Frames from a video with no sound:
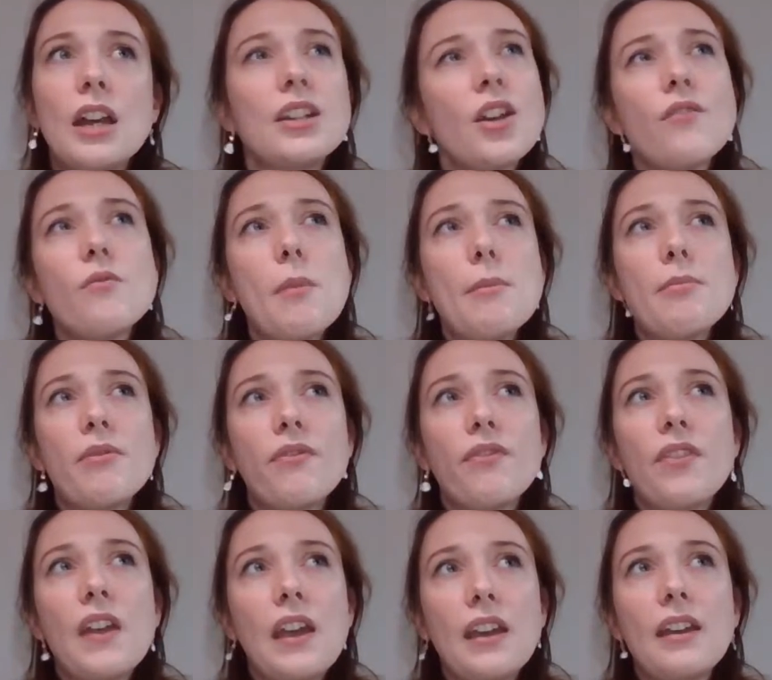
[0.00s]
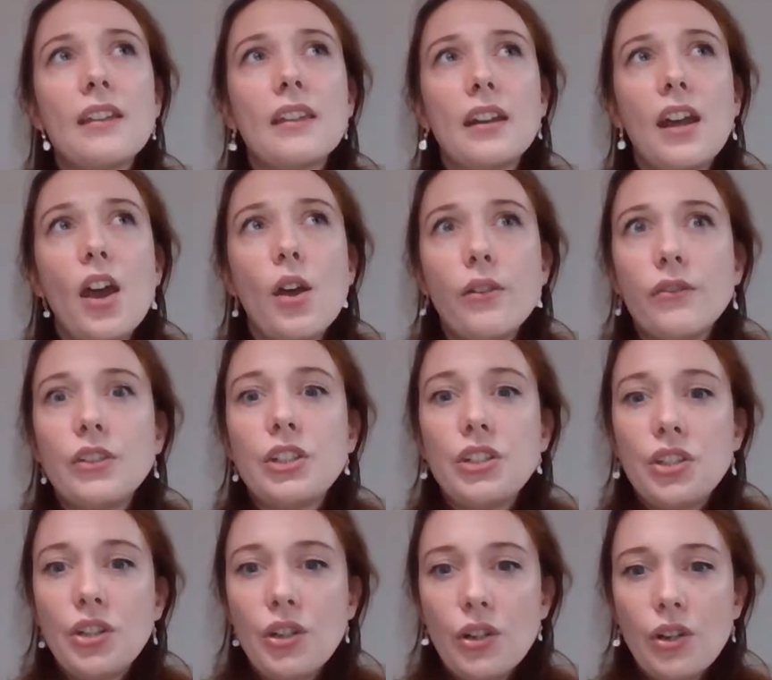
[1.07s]
remember thinking that it
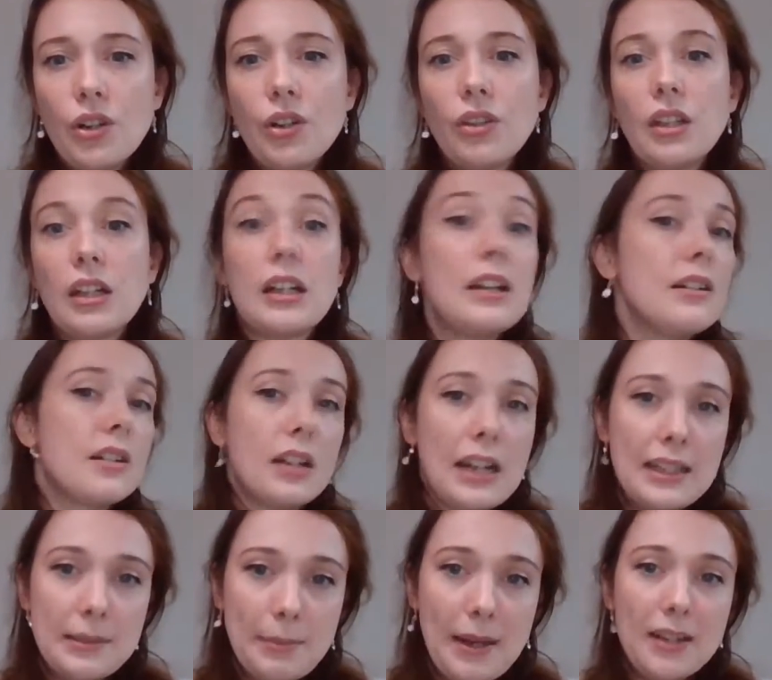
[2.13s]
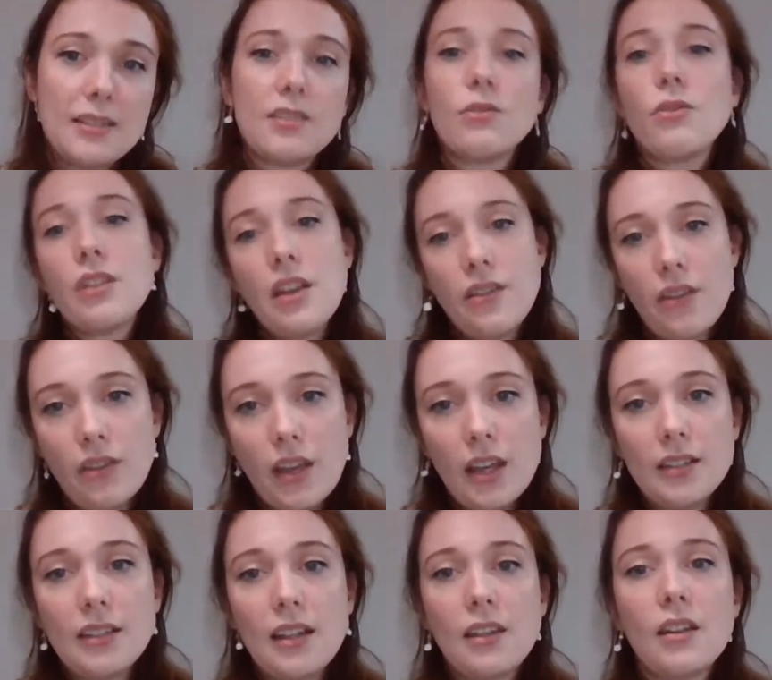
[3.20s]
overtook the clinical aspects and all the other
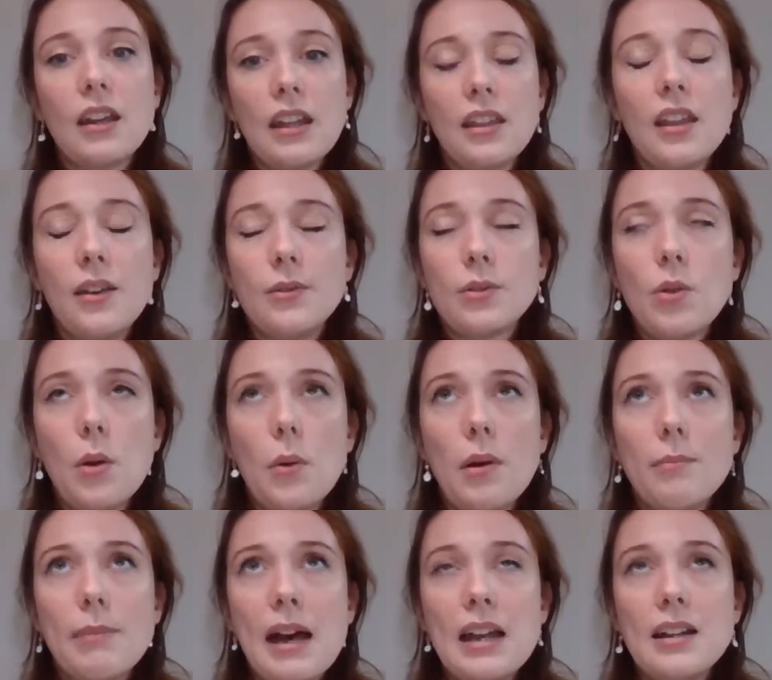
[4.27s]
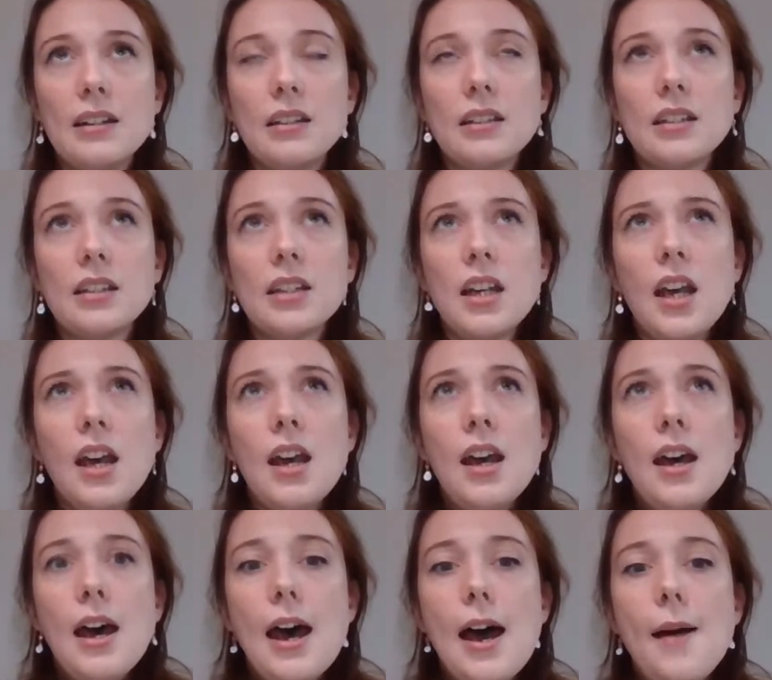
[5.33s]
things. I think it's quite well balanced.
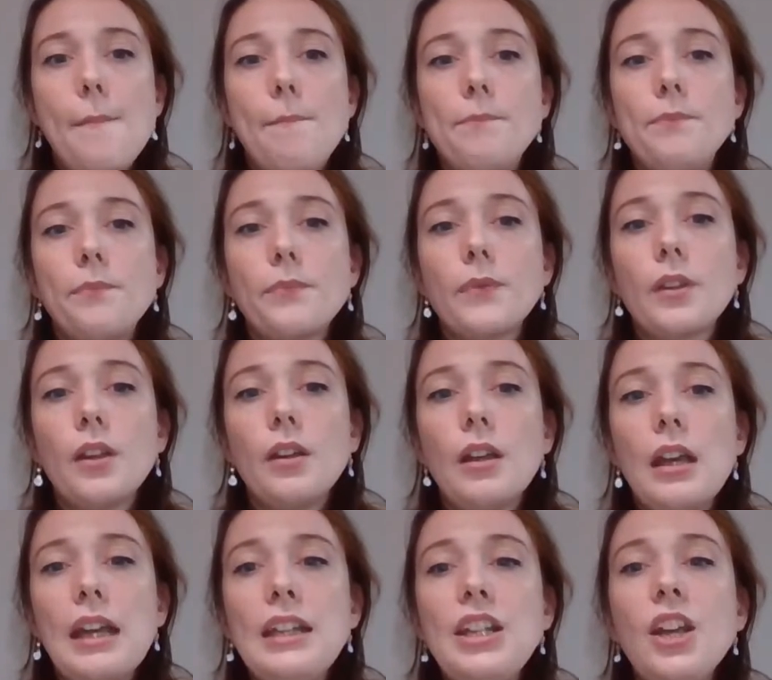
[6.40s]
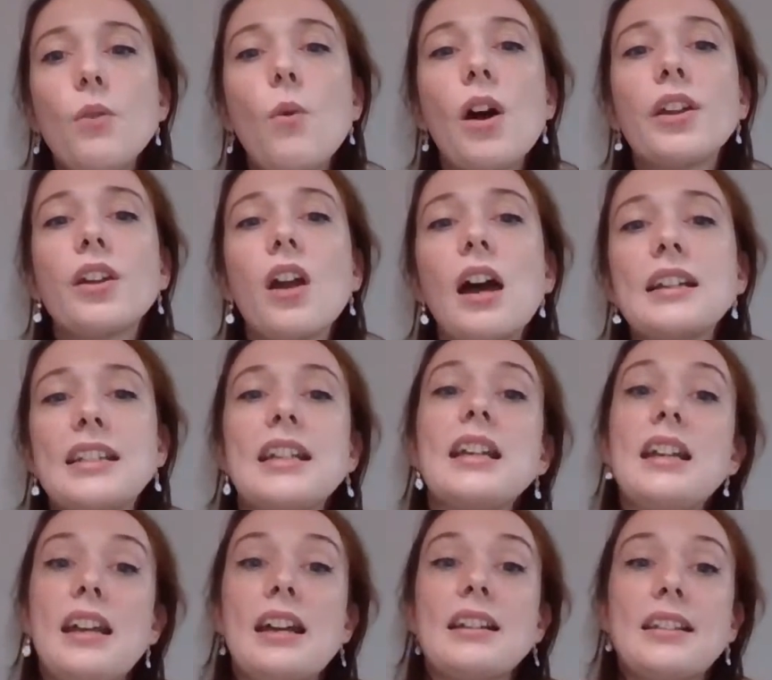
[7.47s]
In year 1,
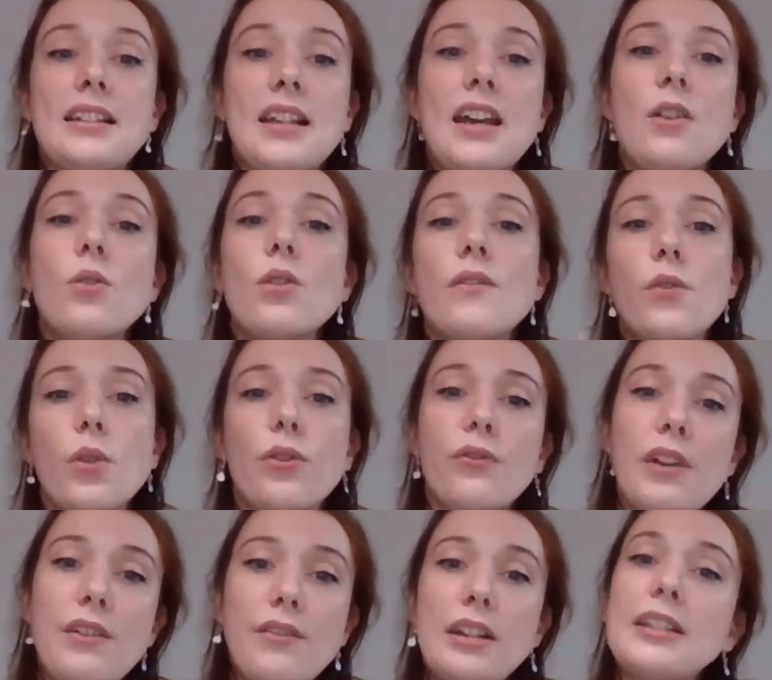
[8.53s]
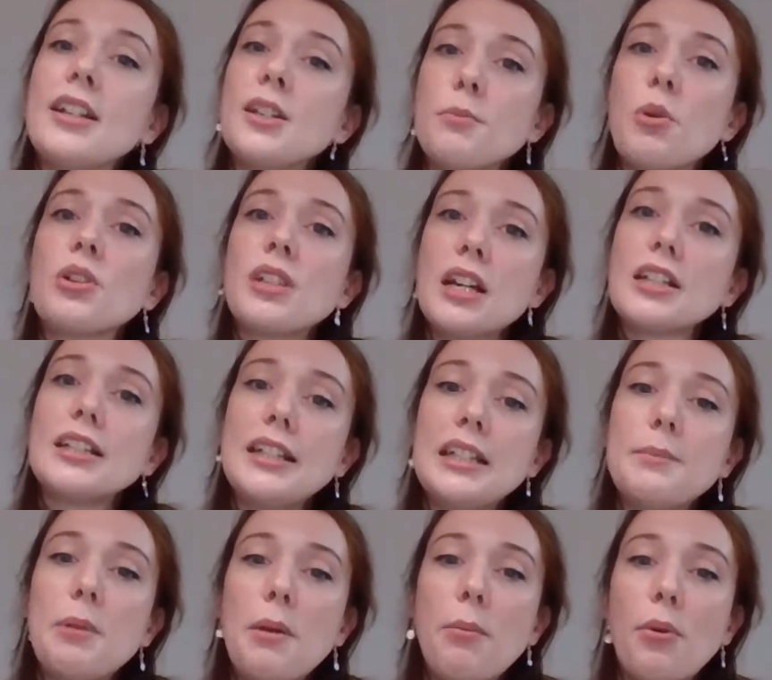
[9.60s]
ideally, as I say, all of your 3 research projects need to
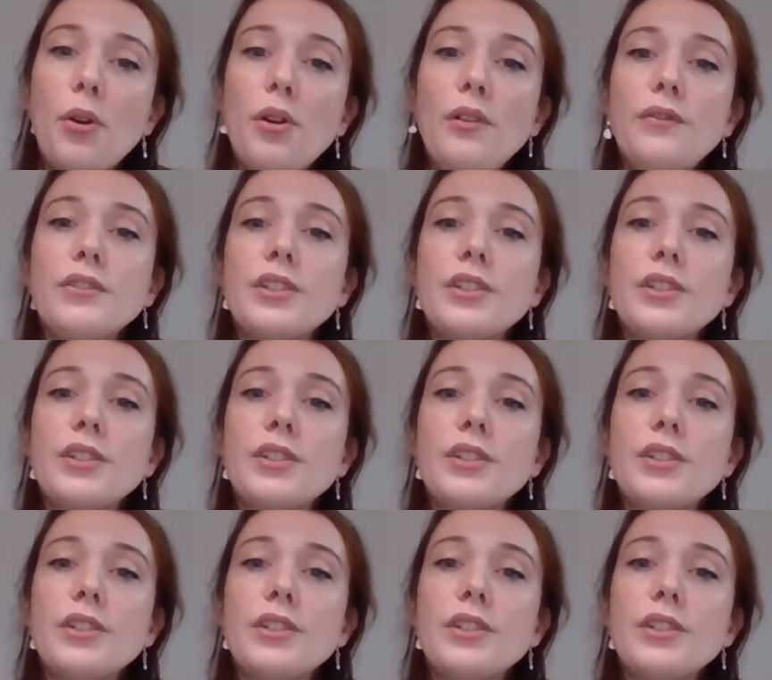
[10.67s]
be approved.